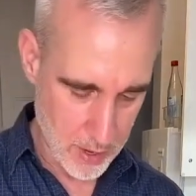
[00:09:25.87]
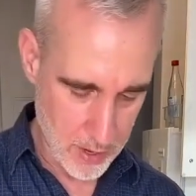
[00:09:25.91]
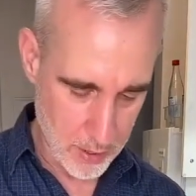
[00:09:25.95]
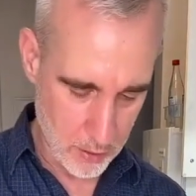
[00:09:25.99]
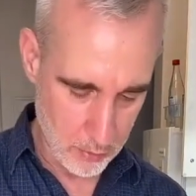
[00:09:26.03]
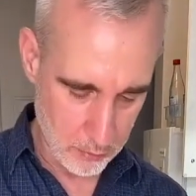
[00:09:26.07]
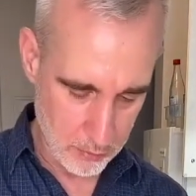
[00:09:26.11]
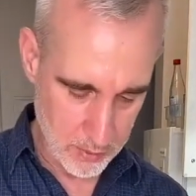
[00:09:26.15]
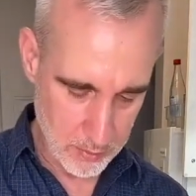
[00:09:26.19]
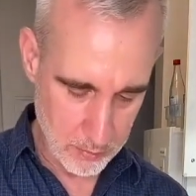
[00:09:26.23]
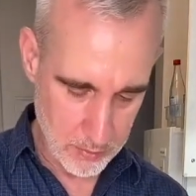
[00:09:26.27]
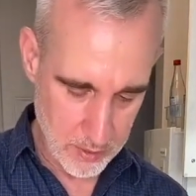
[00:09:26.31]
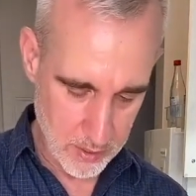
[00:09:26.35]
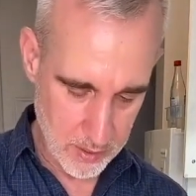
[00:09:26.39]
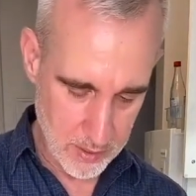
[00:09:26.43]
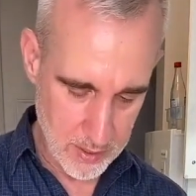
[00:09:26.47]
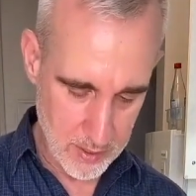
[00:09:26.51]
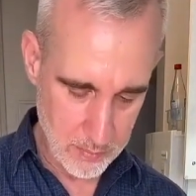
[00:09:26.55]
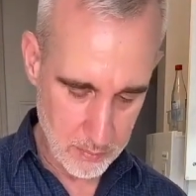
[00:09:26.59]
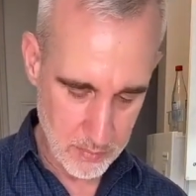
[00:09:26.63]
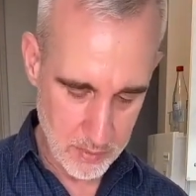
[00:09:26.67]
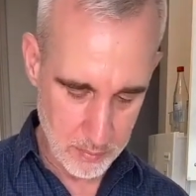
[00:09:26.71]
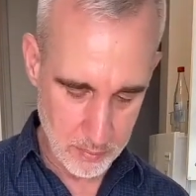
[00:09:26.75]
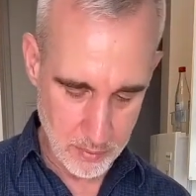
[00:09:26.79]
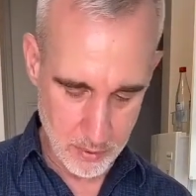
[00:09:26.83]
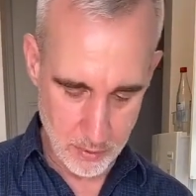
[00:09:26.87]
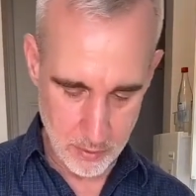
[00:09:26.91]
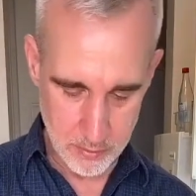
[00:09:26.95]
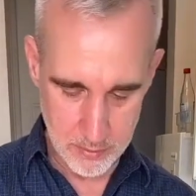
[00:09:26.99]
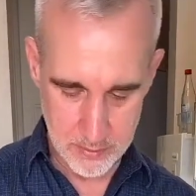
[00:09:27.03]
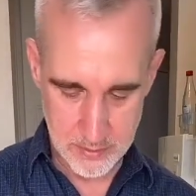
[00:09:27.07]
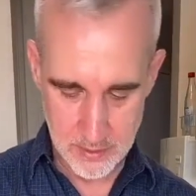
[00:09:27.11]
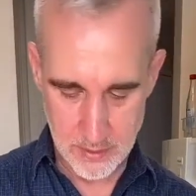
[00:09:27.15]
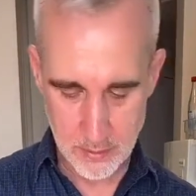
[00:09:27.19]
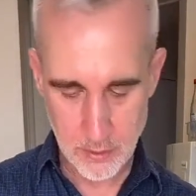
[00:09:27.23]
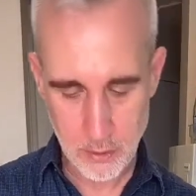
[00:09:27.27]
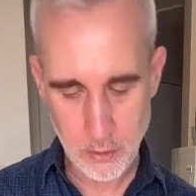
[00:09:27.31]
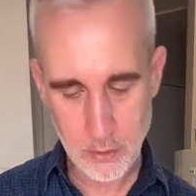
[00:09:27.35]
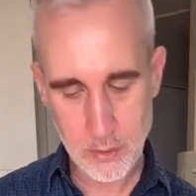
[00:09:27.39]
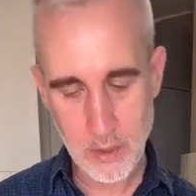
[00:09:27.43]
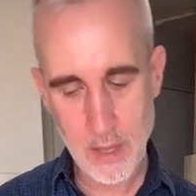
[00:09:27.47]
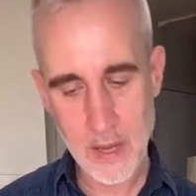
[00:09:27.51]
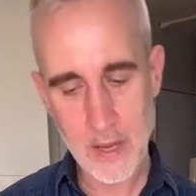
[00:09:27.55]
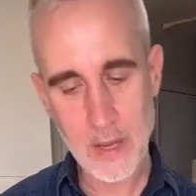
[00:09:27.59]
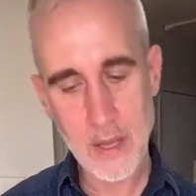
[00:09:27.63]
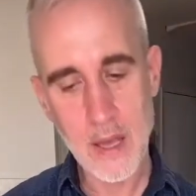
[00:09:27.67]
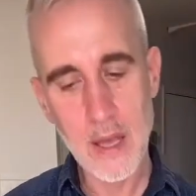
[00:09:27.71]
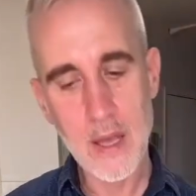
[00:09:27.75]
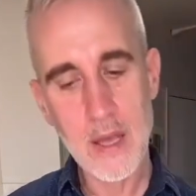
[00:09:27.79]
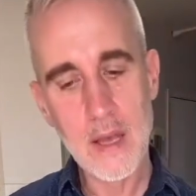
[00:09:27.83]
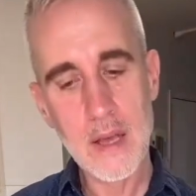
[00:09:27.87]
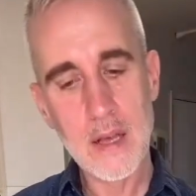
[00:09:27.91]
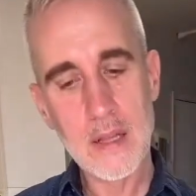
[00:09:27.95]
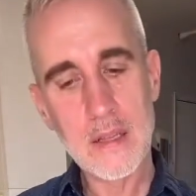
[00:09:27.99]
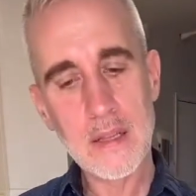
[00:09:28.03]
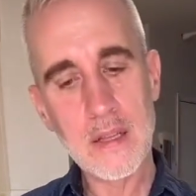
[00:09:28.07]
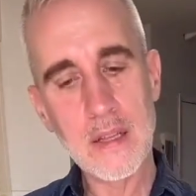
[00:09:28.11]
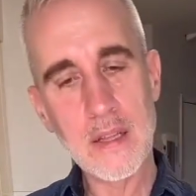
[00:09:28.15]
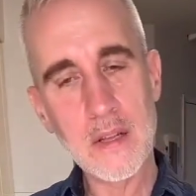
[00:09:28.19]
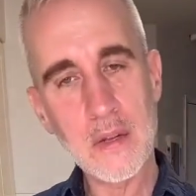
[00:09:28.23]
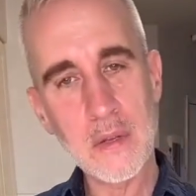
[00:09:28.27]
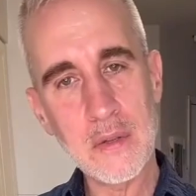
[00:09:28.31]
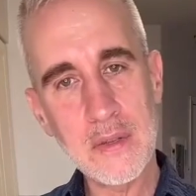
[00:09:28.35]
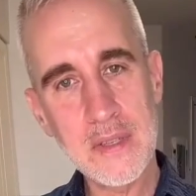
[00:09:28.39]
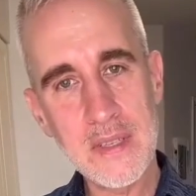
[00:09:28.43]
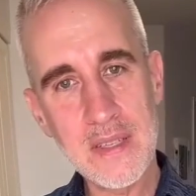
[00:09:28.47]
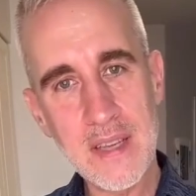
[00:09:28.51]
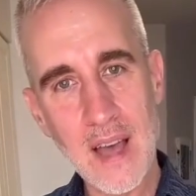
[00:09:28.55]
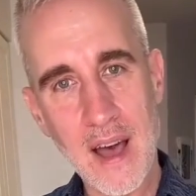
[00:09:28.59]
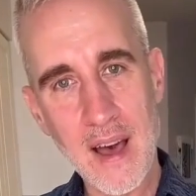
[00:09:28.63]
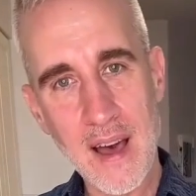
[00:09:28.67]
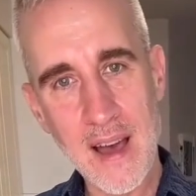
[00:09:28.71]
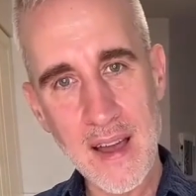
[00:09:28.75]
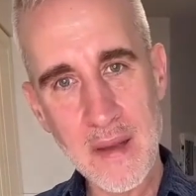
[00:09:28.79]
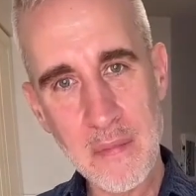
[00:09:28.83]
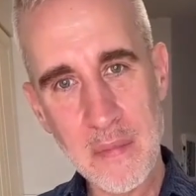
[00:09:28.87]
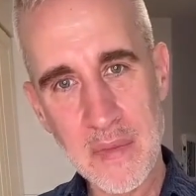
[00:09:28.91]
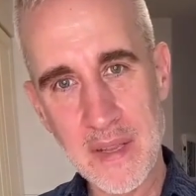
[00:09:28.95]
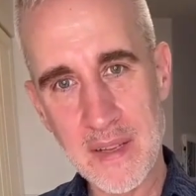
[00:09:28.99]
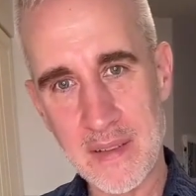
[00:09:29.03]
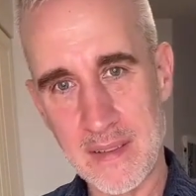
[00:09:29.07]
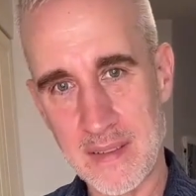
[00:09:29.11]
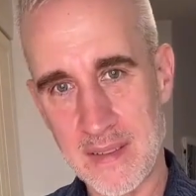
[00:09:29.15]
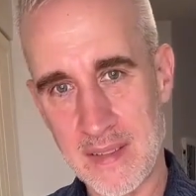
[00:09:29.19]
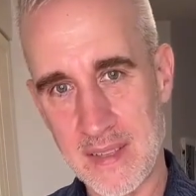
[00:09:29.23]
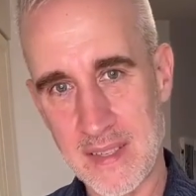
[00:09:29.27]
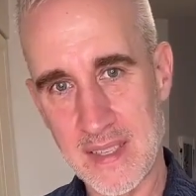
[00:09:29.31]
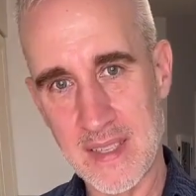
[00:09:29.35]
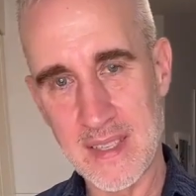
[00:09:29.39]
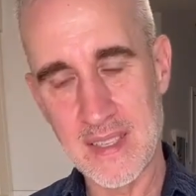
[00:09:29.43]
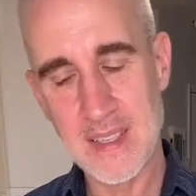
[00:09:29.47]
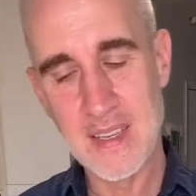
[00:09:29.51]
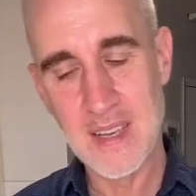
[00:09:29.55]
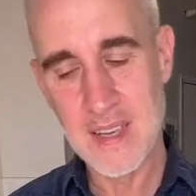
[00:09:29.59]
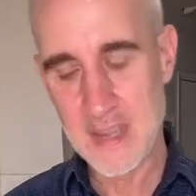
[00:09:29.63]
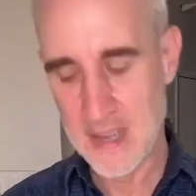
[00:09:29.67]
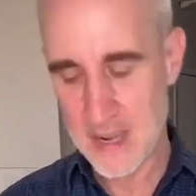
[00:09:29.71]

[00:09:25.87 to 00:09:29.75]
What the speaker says: I only want to keep the parts that look like little diamonds.